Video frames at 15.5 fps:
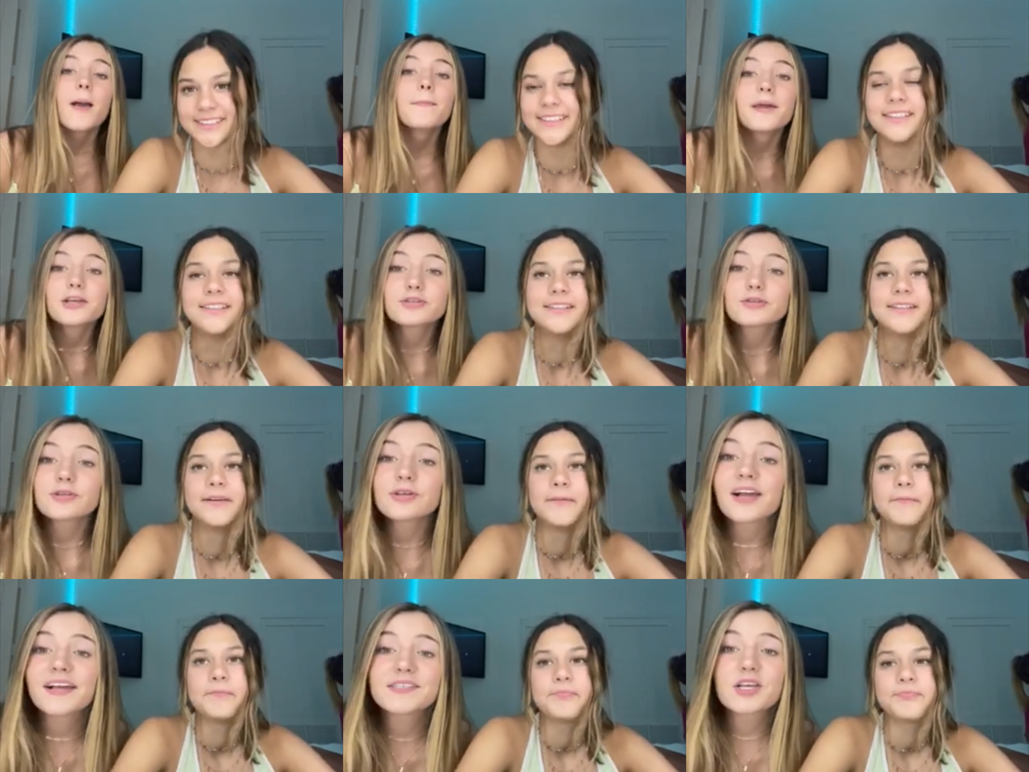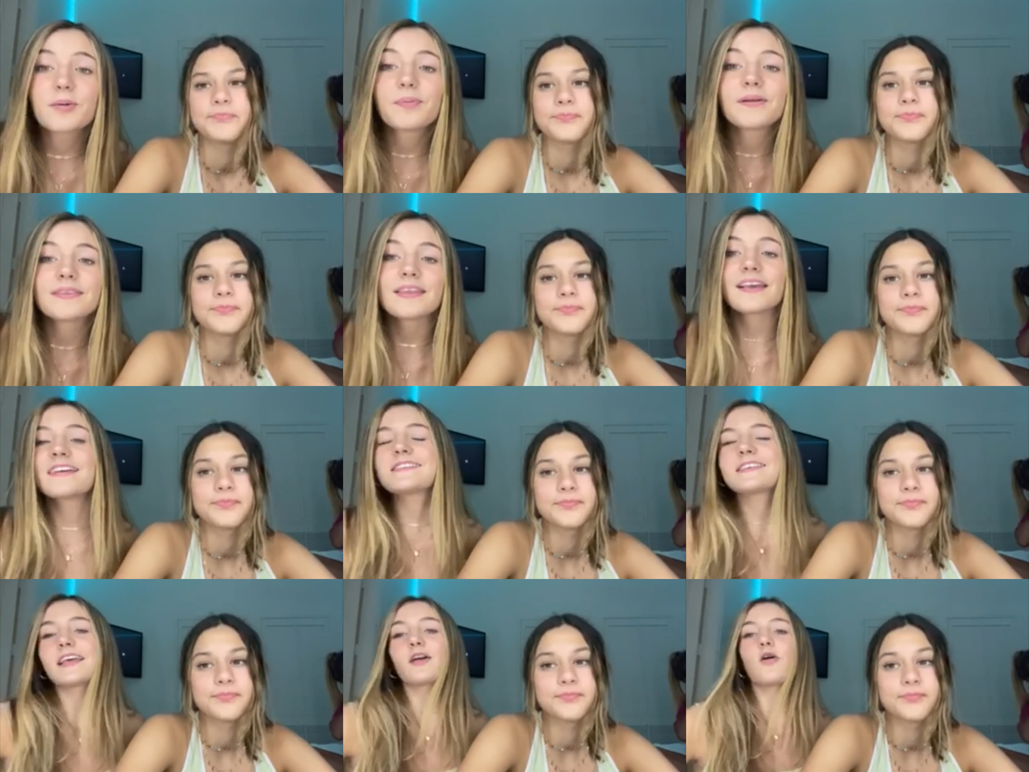Speaker 1: Make sure you guys go put things
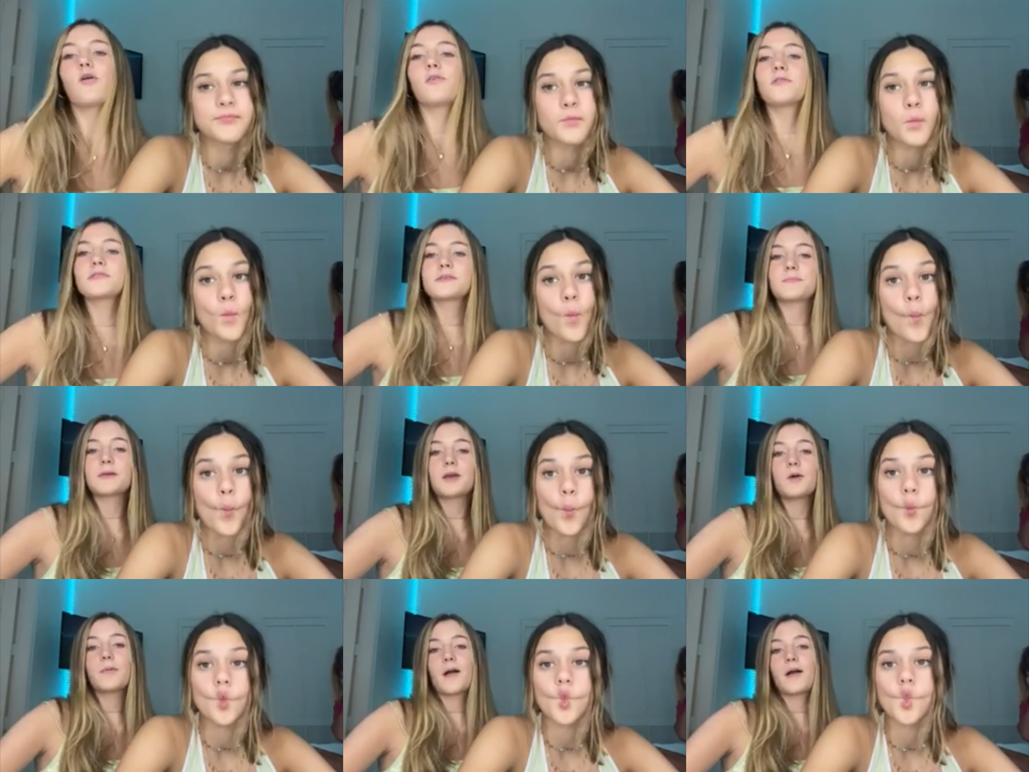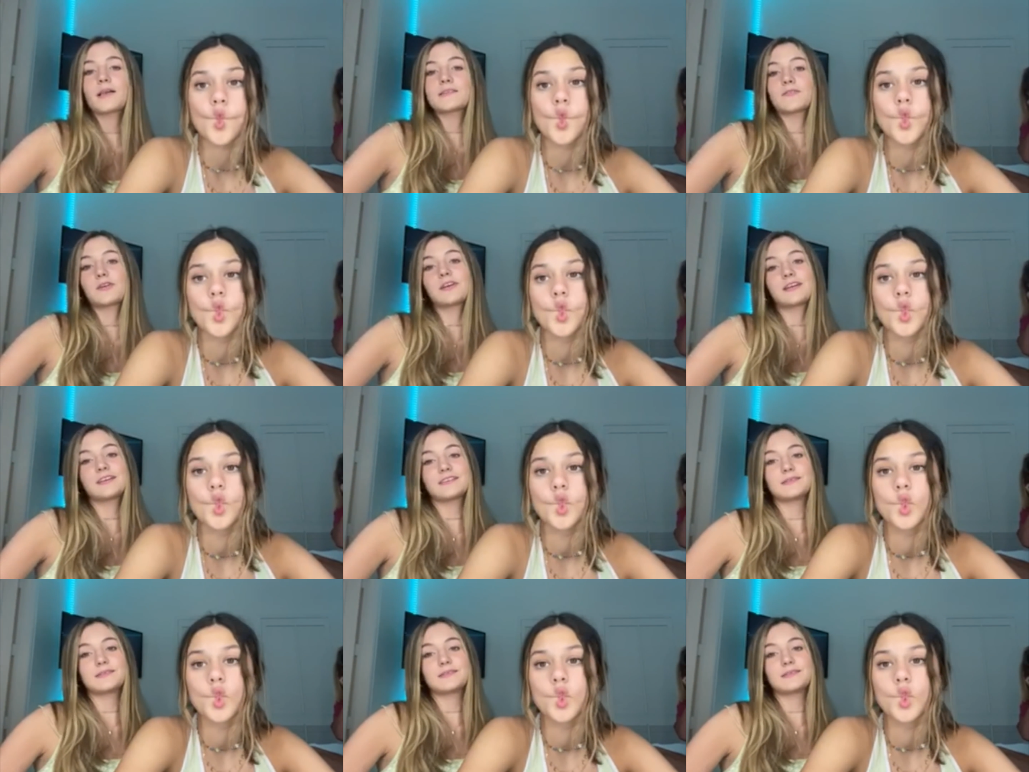in Cole's P.O. box for his